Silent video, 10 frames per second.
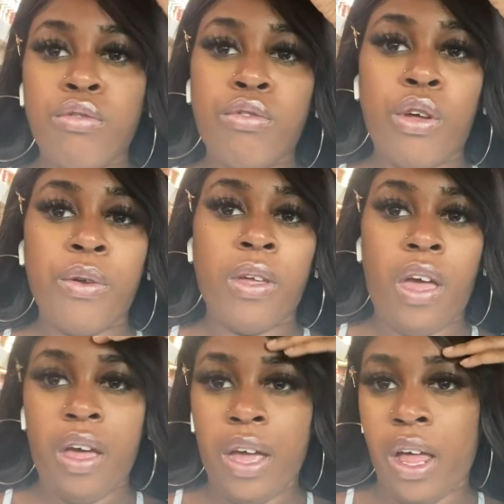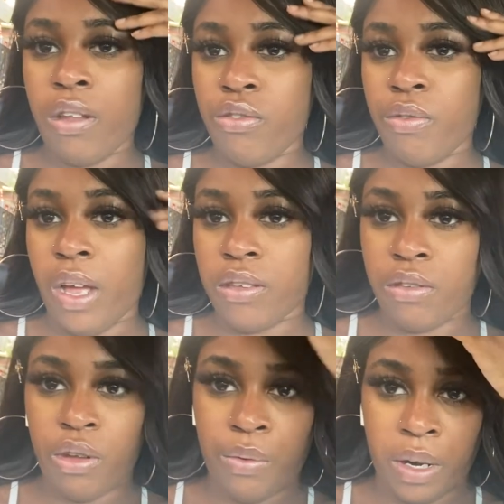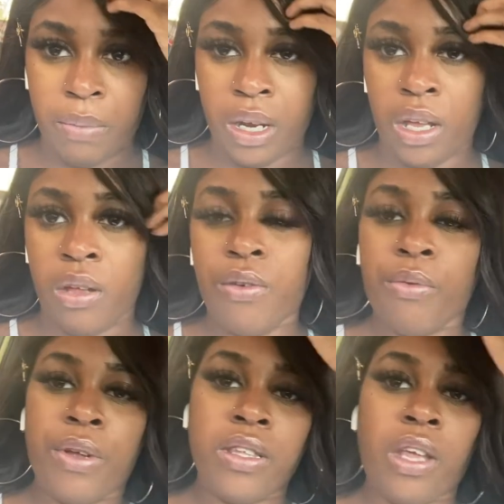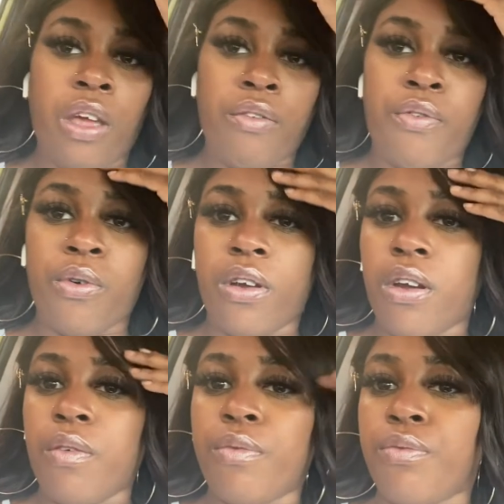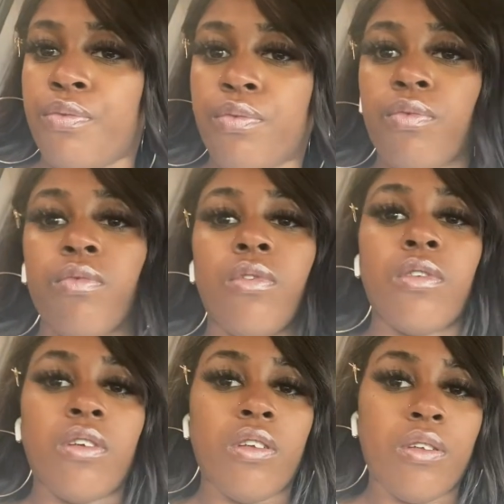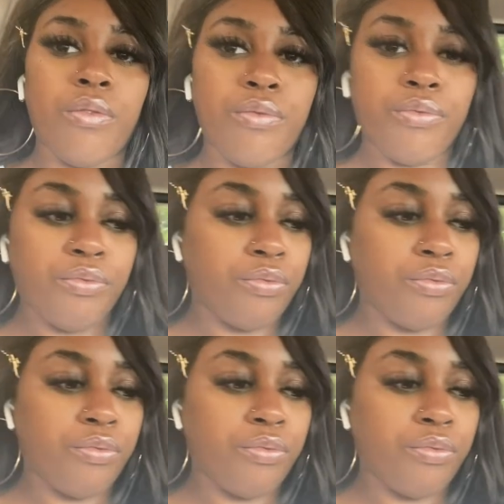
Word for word: so yeah, I got, I'll let you guys know in a minute what it's hitting for. Watch out, Pop.